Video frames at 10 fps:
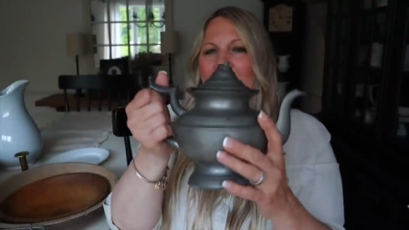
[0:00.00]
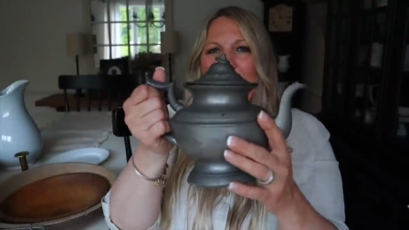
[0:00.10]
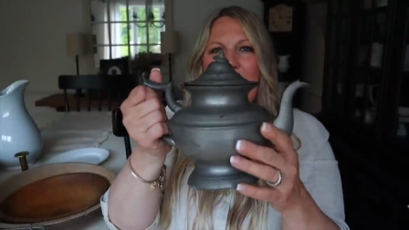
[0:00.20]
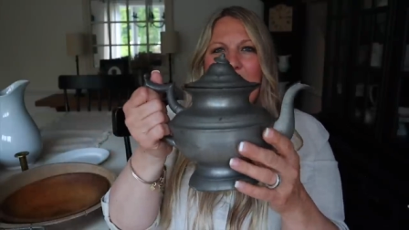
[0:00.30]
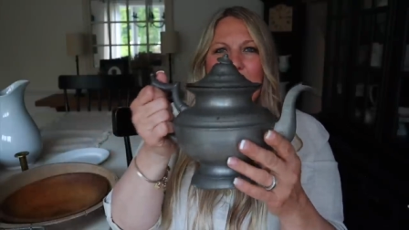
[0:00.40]

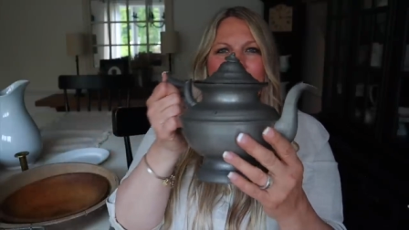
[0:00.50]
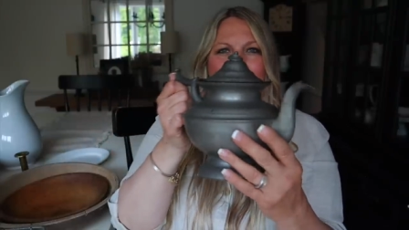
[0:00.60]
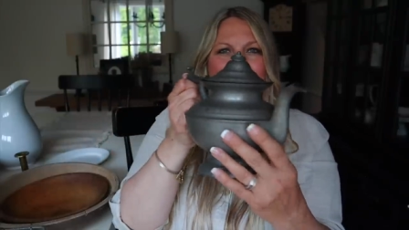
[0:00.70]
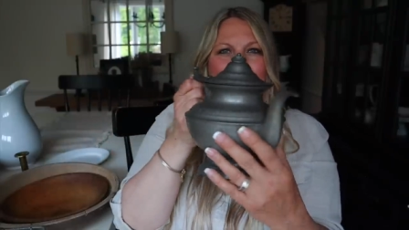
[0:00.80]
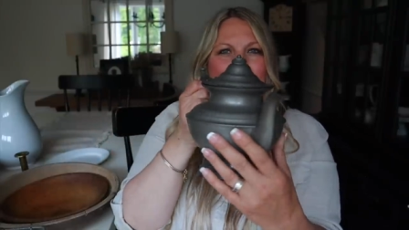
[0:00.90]
Um,
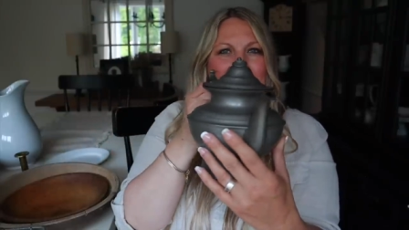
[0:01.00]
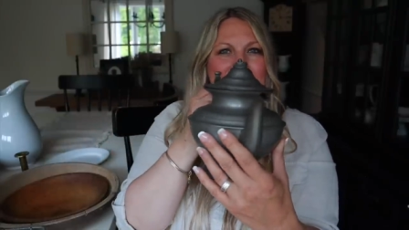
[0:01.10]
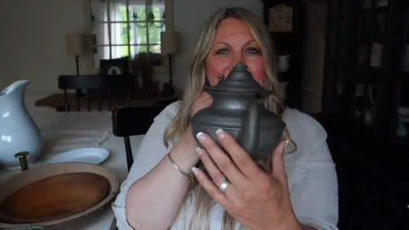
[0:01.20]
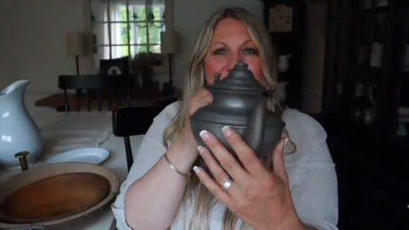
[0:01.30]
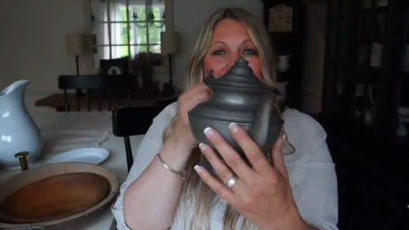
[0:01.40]
you know, there's
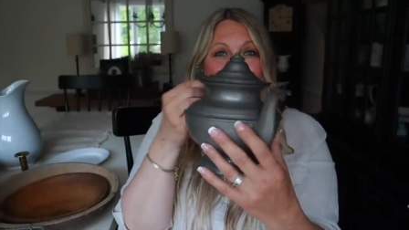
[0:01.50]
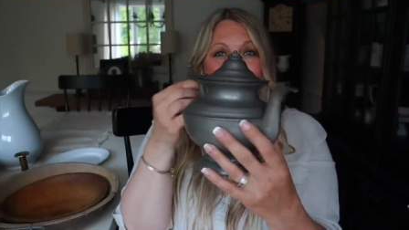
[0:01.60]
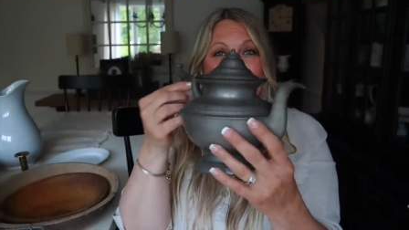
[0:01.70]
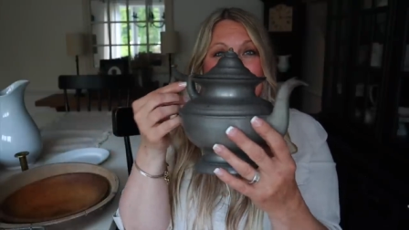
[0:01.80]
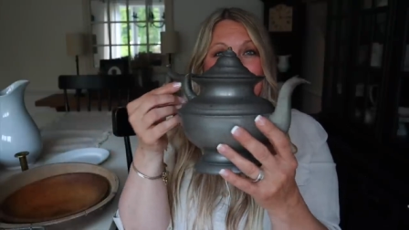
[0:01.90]
such
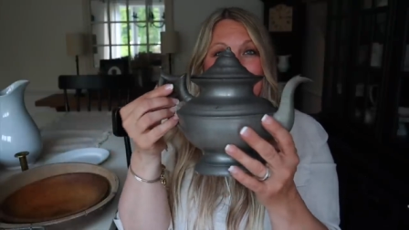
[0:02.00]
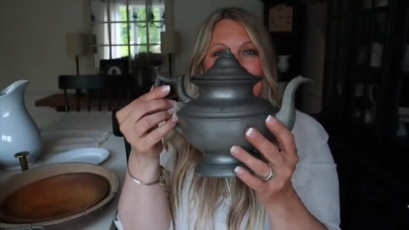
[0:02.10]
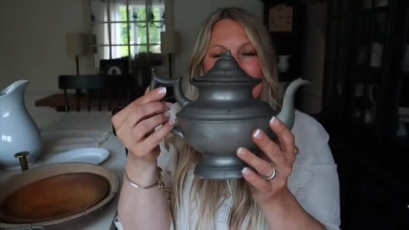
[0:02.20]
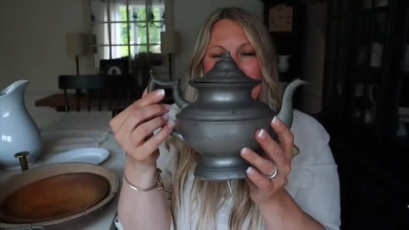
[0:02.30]
history to it.